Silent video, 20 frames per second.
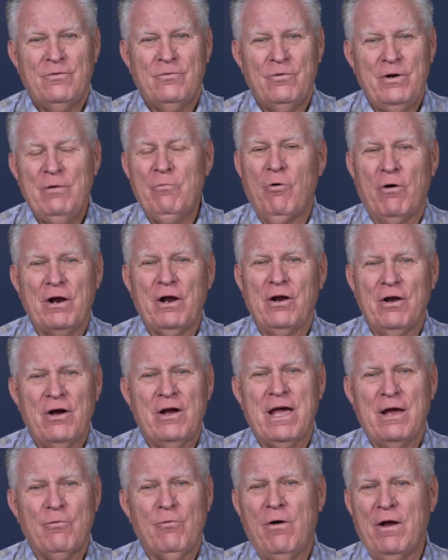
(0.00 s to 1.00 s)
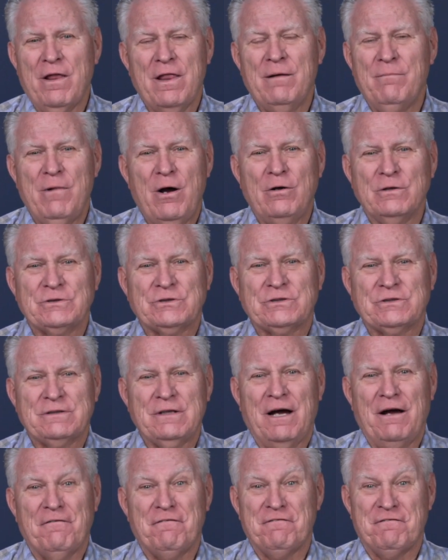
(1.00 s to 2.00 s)
we want to look at one of the most
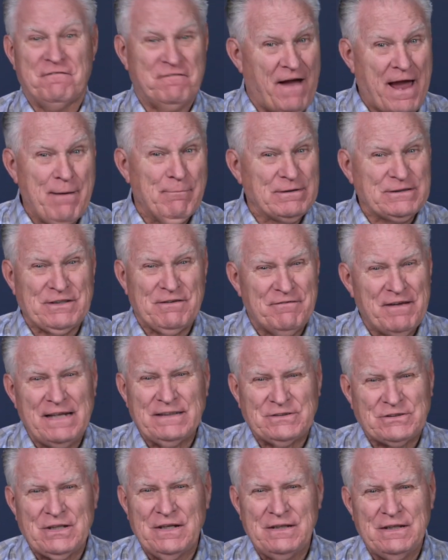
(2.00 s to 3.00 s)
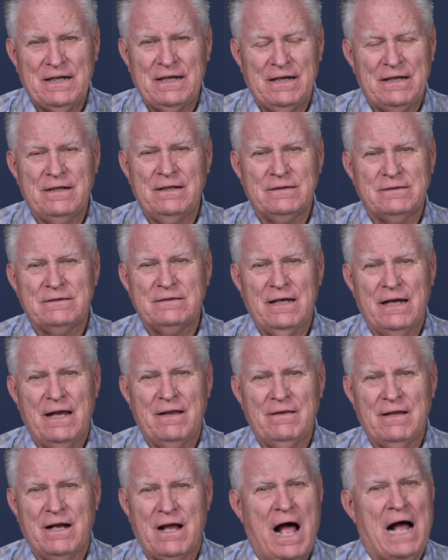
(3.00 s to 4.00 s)
famous events in
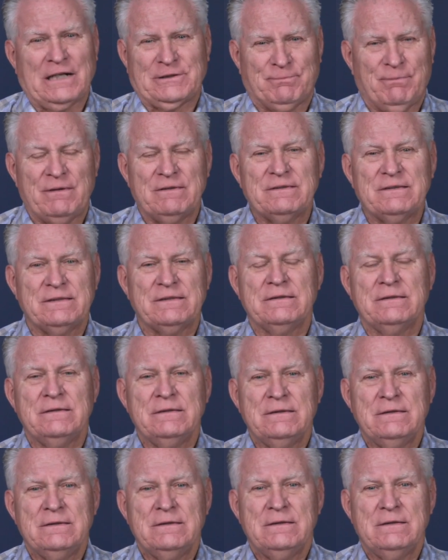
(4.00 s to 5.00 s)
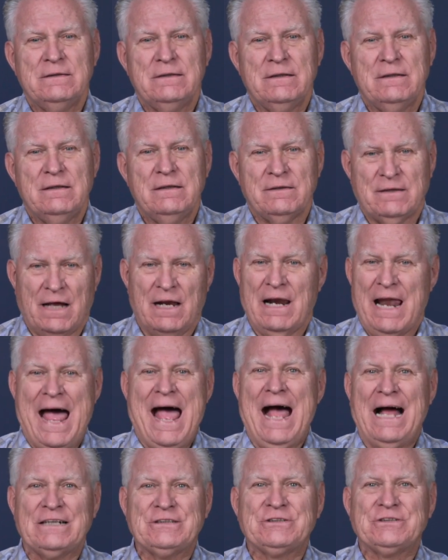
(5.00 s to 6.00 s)
the Gospels, the
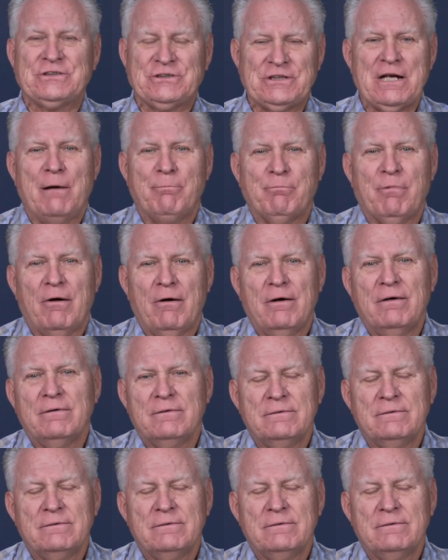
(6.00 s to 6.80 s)
Last Supper.